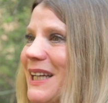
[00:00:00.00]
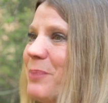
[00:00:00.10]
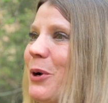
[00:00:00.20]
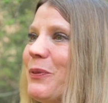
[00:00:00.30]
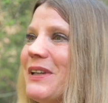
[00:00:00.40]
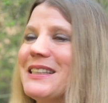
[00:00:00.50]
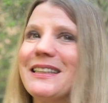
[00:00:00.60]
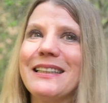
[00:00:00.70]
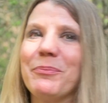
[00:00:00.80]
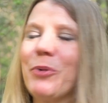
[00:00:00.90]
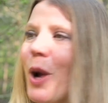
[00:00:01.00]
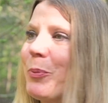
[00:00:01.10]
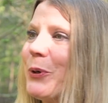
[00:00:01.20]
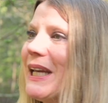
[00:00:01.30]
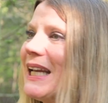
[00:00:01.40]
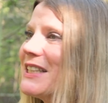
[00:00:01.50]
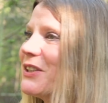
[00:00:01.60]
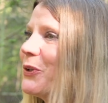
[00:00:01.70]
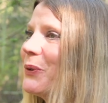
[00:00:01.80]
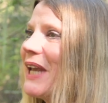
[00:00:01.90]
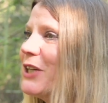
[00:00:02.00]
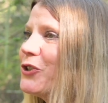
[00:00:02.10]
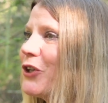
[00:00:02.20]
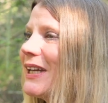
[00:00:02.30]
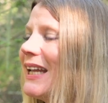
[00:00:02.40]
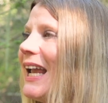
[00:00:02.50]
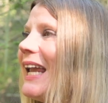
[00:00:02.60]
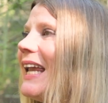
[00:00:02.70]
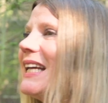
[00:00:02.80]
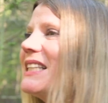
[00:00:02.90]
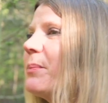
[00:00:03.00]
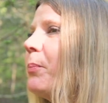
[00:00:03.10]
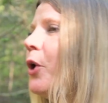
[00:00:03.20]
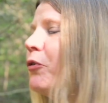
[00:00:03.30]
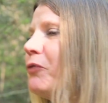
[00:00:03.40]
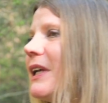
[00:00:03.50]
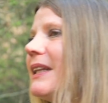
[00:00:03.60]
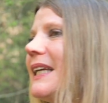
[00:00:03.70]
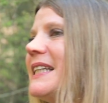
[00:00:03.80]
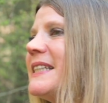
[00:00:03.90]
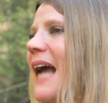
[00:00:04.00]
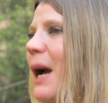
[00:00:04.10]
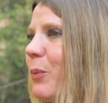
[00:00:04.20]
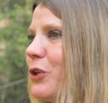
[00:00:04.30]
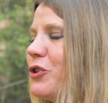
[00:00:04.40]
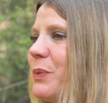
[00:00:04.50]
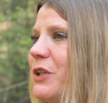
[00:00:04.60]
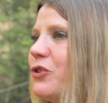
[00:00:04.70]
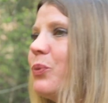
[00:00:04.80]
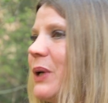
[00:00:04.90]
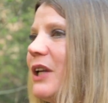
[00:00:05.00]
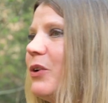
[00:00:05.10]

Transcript: about this property is the location. It is perfectly sandwiched between